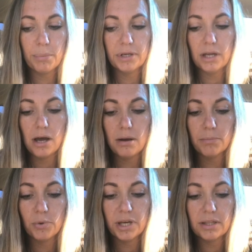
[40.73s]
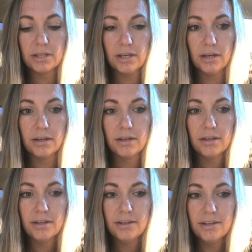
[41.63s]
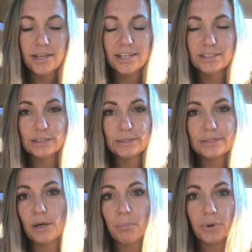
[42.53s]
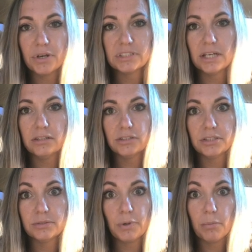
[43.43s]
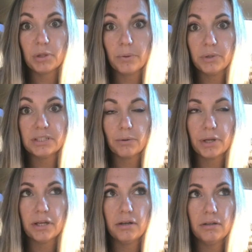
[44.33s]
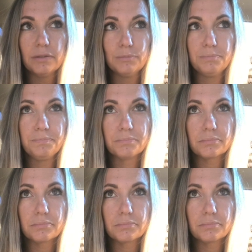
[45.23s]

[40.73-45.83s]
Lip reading: But quickly into December, Sylas just rapidly went downhill, and